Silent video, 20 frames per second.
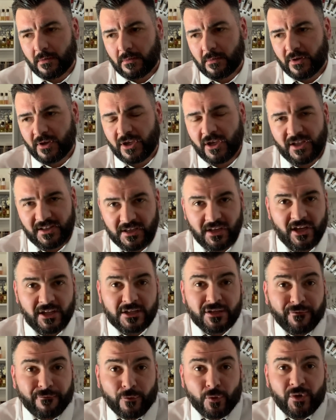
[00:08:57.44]

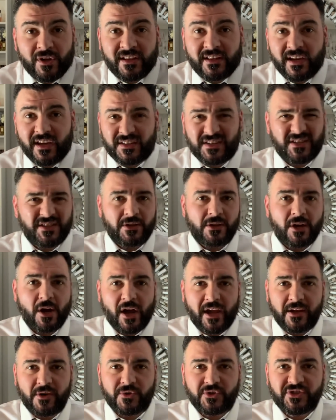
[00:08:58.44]
it's fruitiness. You
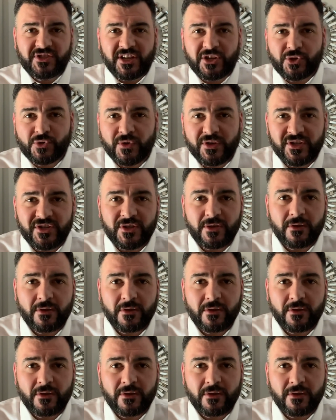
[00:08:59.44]
got your citrus, your